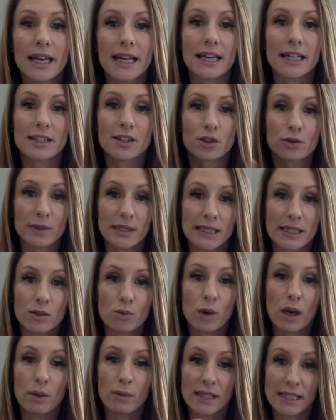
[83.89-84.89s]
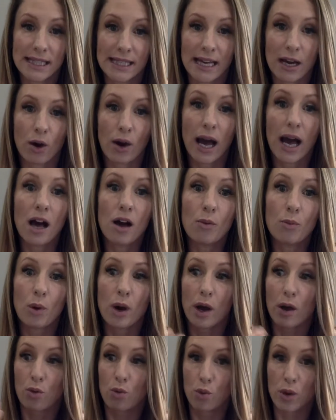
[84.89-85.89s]
It's the reason why we seek out help,
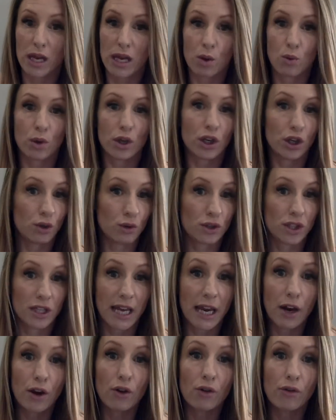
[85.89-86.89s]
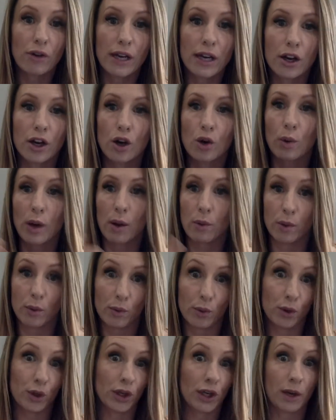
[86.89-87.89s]
why we would use a tarot reader, why we
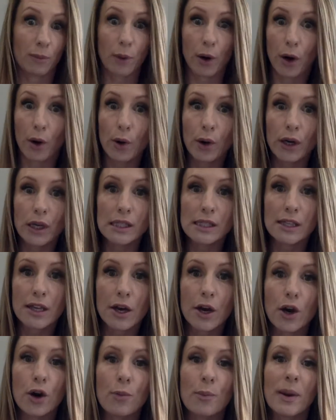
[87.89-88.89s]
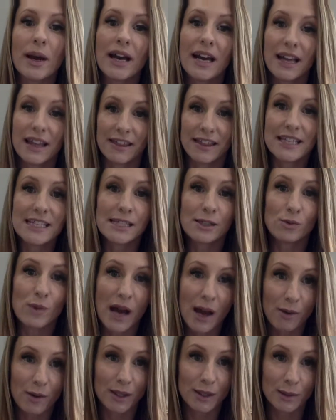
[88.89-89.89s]
would look up our horoscope. This is
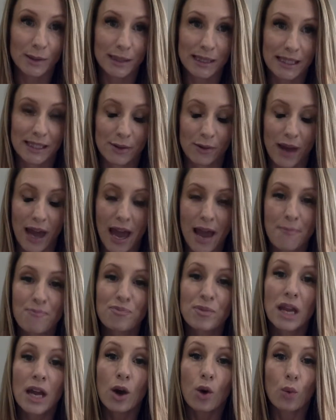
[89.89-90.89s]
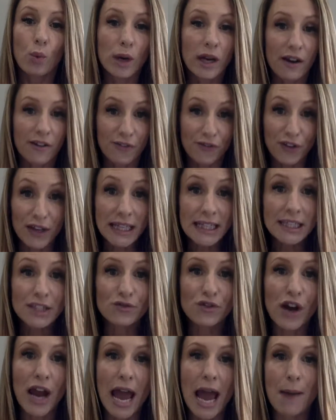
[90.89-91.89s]
why we're doing this, okay? We are fiends
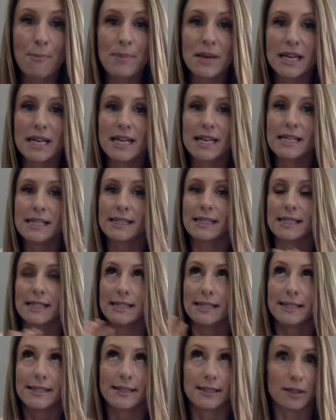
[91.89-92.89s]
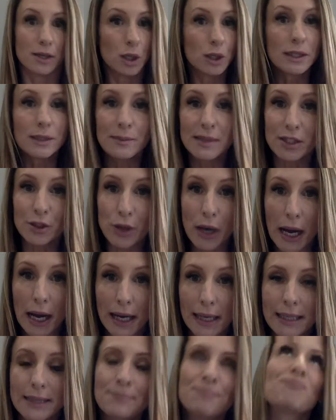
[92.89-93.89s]
for happiness. It's the ultimate
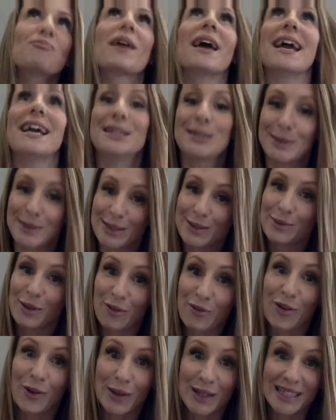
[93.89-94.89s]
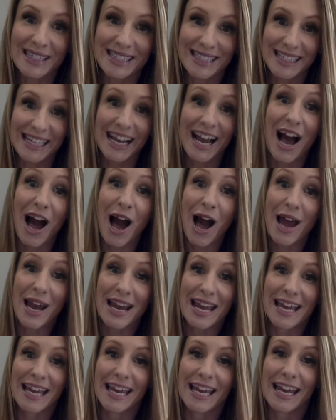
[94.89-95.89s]
drug. And so this is what we're focusing on
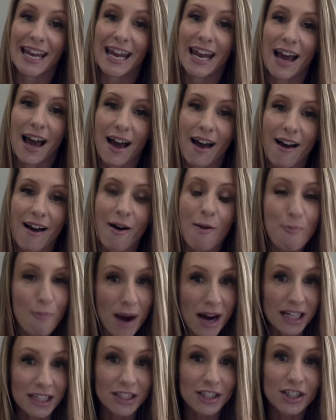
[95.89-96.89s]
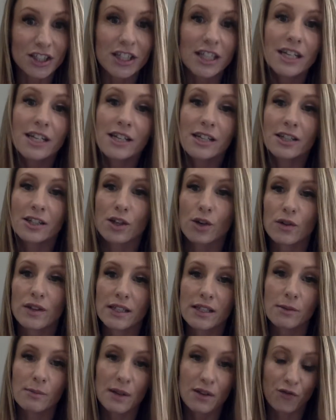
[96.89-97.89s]
in March. So
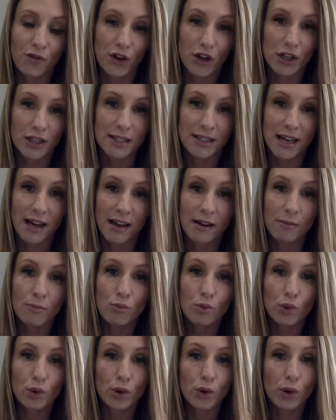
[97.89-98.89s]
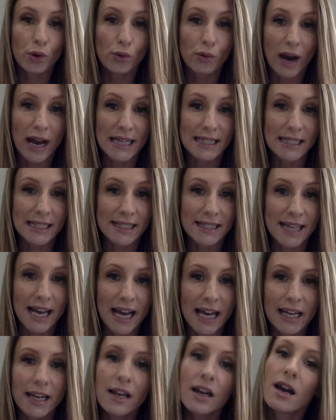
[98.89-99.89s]
this will be for your sun, moon, or rising
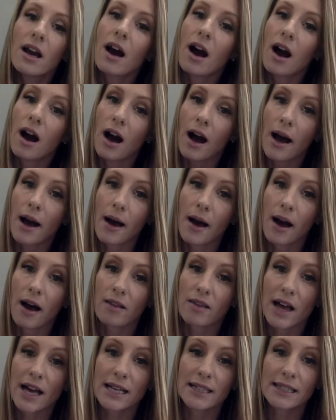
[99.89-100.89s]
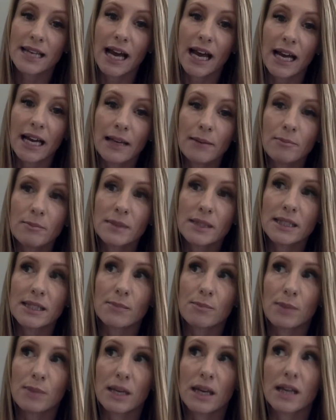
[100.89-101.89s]
sign. A lot of times,
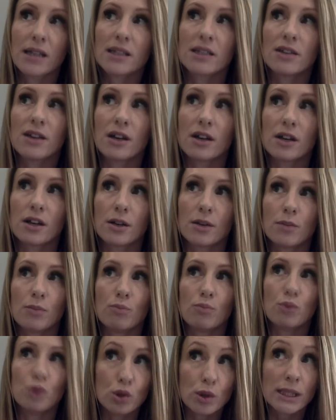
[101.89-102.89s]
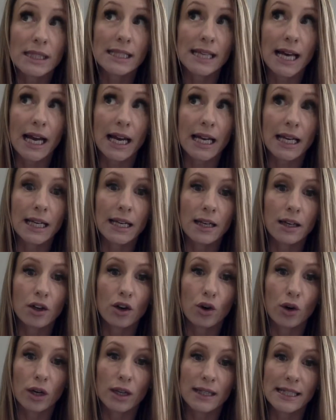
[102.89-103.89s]
because our moon sign
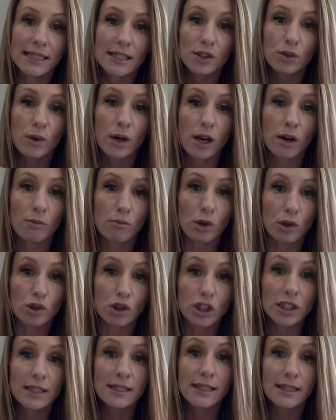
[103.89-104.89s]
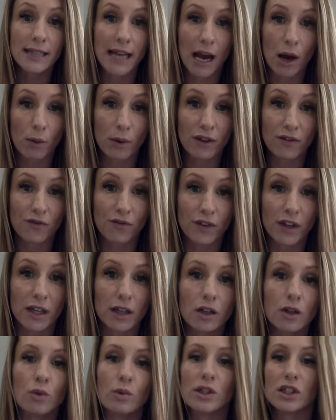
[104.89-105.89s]
correlates to our emotions and how we
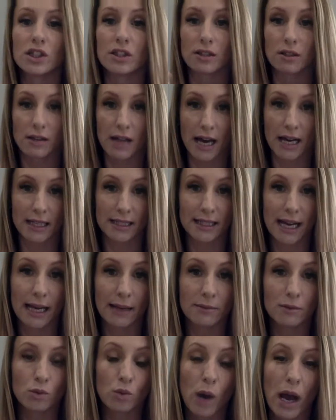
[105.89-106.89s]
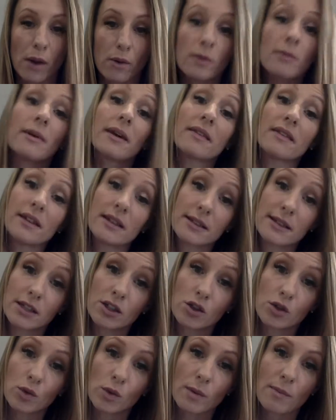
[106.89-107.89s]
feel, which is a lot of times why we make the
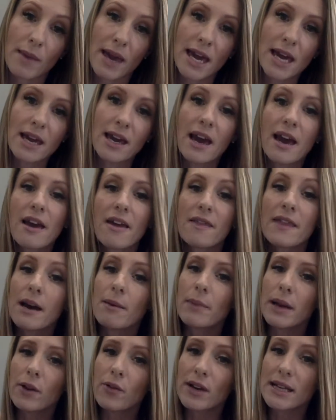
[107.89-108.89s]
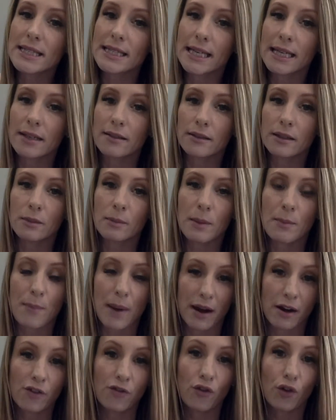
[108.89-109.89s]
decisions we make, that might resonate a little bit
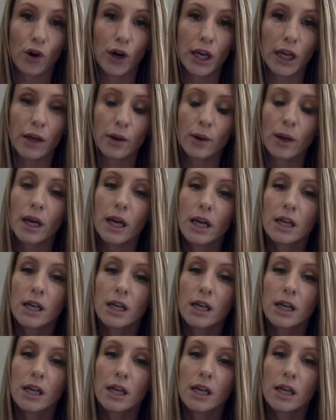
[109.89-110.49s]
better for you.